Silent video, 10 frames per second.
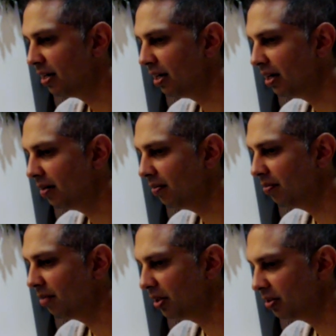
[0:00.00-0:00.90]

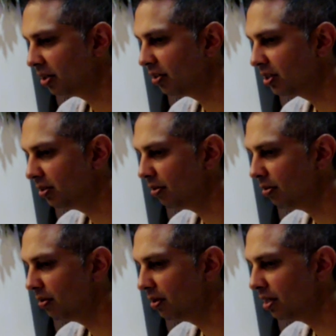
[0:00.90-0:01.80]
But there's
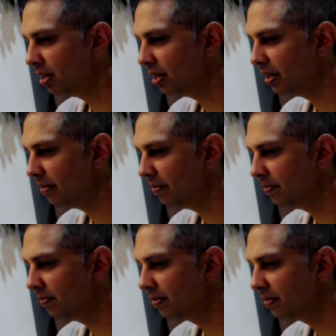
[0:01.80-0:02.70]

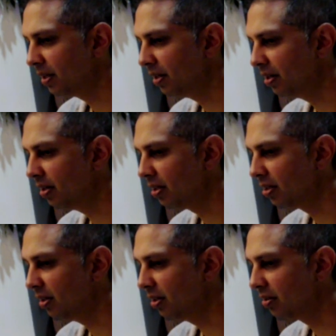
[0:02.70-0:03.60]
also
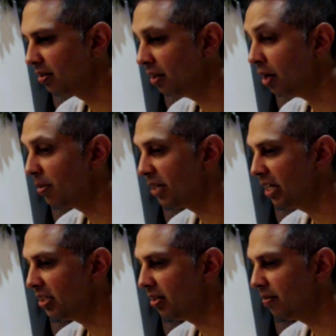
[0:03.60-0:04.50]
it's an
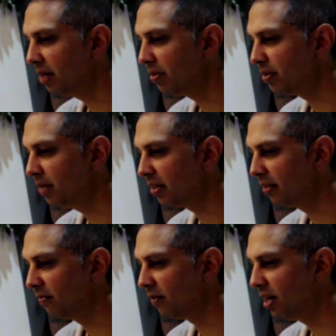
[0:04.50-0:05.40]
obligation, in my
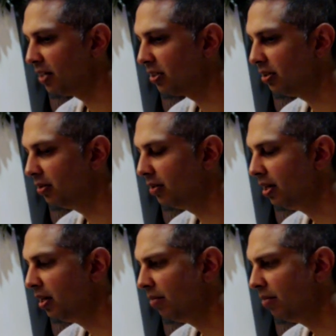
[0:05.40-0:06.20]
perspective, for us to